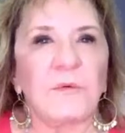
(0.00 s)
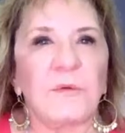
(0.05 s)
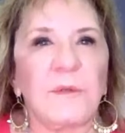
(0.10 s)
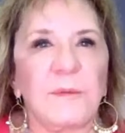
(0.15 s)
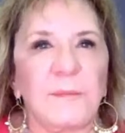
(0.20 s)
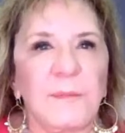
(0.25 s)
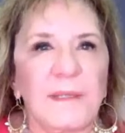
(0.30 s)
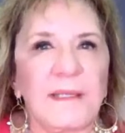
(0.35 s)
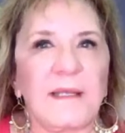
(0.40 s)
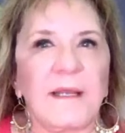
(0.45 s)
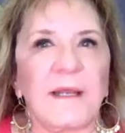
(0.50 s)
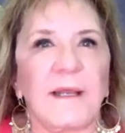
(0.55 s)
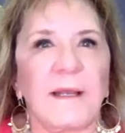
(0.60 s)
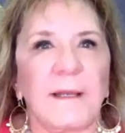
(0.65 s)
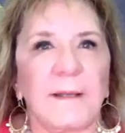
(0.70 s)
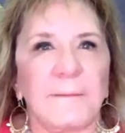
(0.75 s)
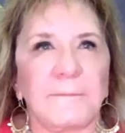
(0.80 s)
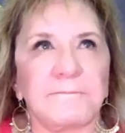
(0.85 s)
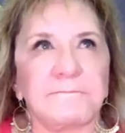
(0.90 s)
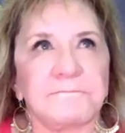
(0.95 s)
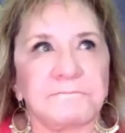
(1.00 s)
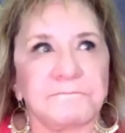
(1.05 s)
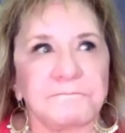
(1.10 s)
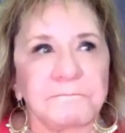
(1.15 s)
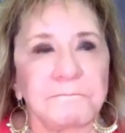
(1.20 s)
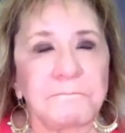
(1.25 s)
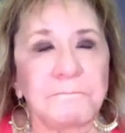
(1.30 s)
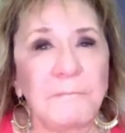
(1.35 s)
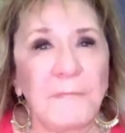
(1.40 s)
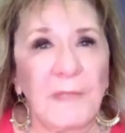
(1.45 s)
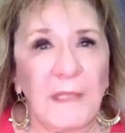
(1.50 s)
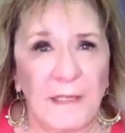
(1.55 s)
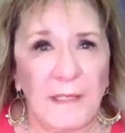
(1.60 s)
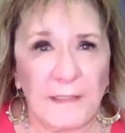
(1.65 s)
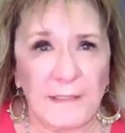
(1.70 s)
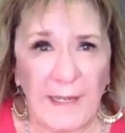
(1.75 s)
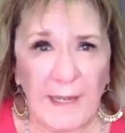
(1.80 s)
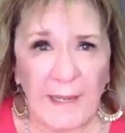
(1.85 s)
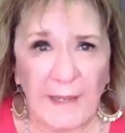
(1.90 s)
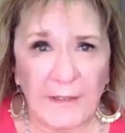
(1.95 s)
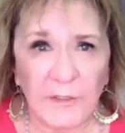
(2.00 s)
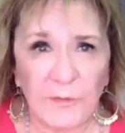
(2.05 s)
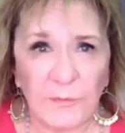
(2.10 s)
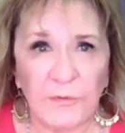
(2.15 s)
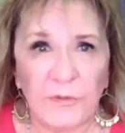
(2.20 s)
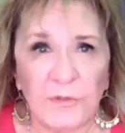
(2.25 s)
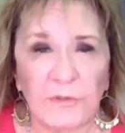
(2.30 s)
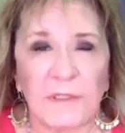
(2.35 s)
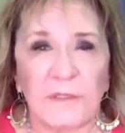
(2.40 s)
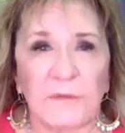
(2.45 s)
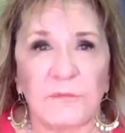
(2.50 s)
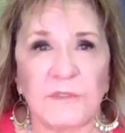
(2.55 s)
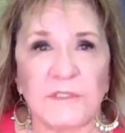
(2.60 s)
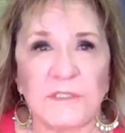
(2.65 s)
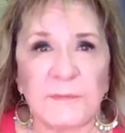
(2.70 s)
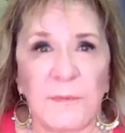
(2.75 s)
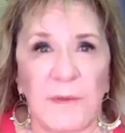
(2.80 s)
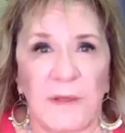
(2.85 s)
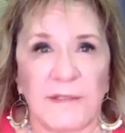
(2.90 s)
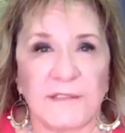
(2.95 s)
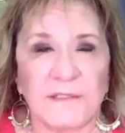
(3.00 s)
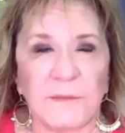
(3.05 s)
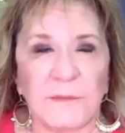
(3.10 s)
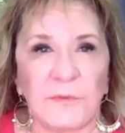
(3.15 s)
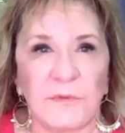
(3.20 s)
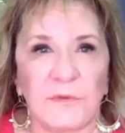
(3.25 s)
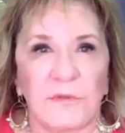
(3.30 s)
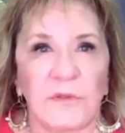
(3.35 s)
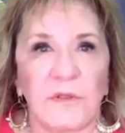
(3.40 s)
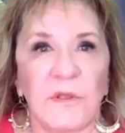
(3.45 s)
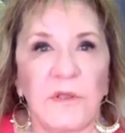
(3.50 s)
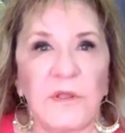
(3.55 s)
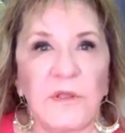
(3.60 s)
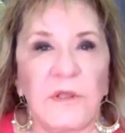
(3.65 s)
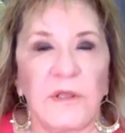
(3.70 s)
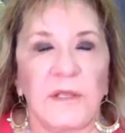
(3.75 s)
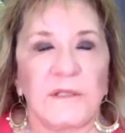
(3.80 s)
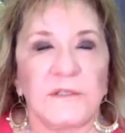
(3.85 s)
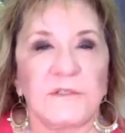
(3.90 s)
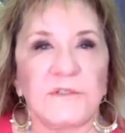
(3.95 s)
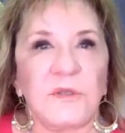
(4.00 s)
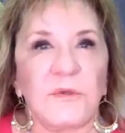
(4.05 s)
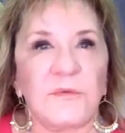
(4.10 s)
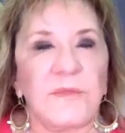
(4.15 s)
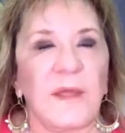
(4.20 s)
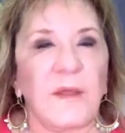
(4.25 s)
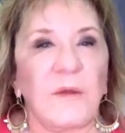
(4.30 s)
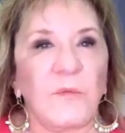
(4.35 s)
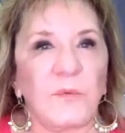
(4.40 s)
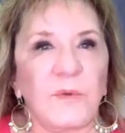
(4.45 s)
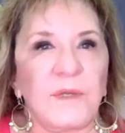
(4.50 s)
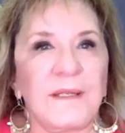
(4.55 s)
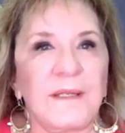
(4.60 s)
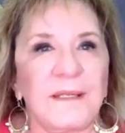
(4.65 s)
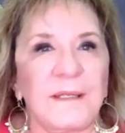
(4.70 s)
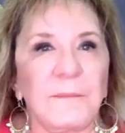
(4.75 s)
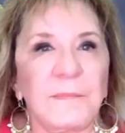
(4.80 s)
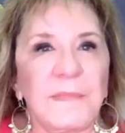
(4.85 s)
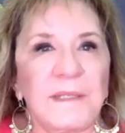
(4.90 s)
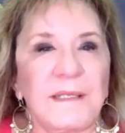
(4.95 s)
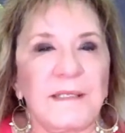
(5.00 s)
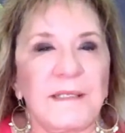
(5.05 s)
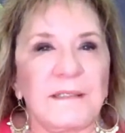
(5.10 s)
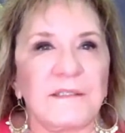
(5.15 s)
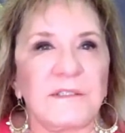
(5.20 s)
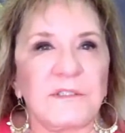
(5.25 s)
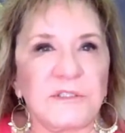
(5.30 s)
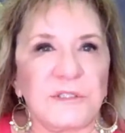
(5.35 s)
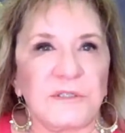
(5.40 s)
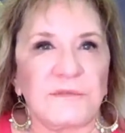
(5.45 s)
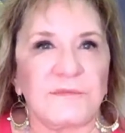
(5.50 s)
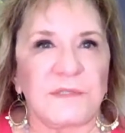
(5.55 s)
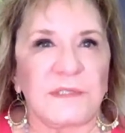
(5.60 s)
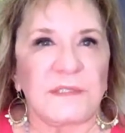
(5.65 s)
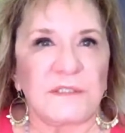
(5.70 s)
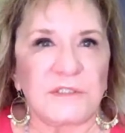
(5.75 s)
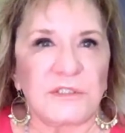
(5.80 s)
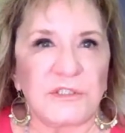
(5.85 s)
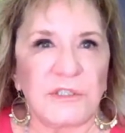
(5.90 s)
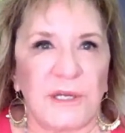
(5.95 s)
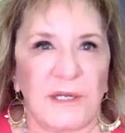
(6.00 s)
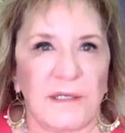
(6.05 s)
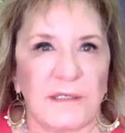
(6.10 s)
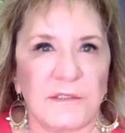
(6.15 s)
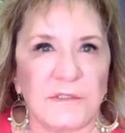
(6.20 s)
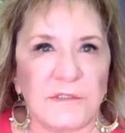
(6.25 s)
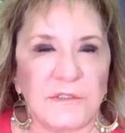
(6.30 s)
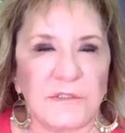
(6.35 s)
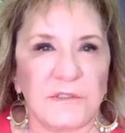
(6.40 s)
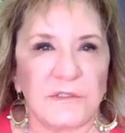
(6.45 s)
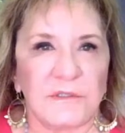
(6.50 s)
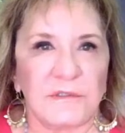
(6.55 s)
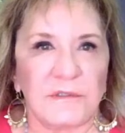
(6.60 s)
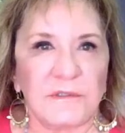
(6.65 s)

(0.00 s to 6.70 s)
we become accountable and responsible so that we can begin to shift and change?